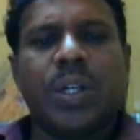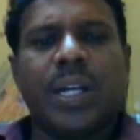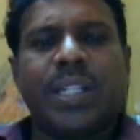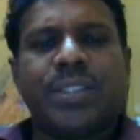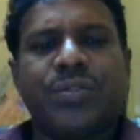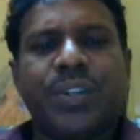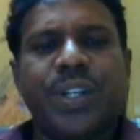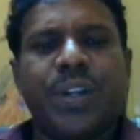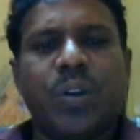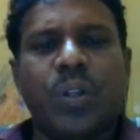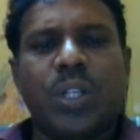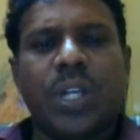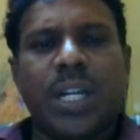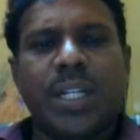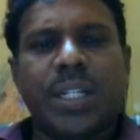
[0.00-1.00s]
As we
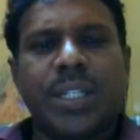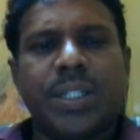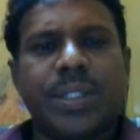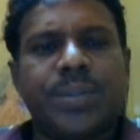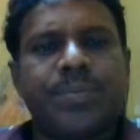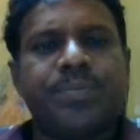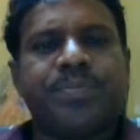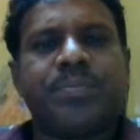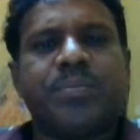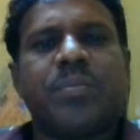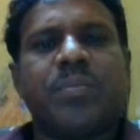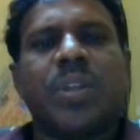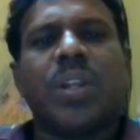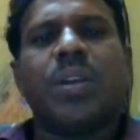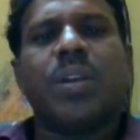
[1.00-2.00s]
know that
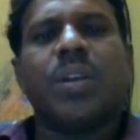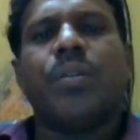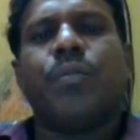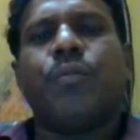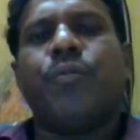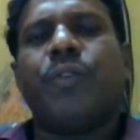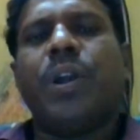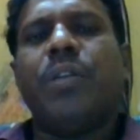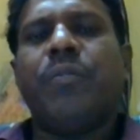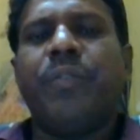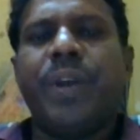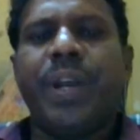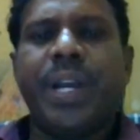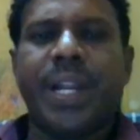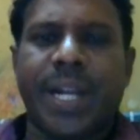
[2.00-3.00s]

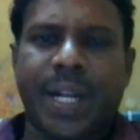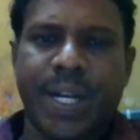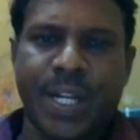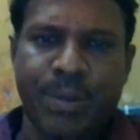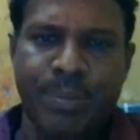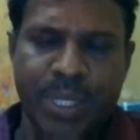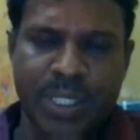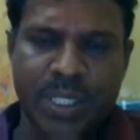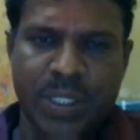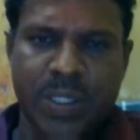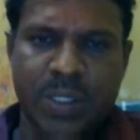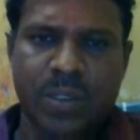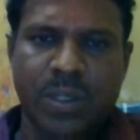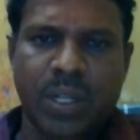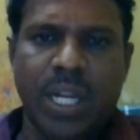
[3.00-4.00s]
welfare
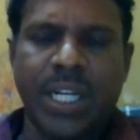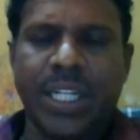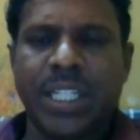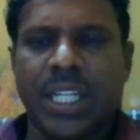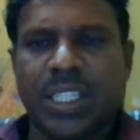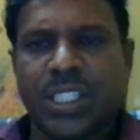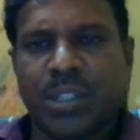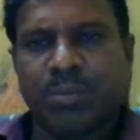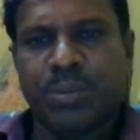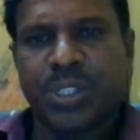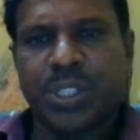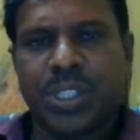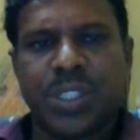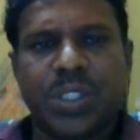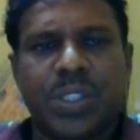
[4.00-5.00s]
economics and its
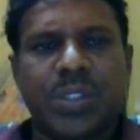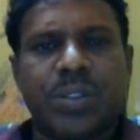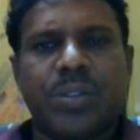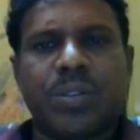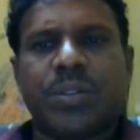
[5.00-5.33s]
assumptions,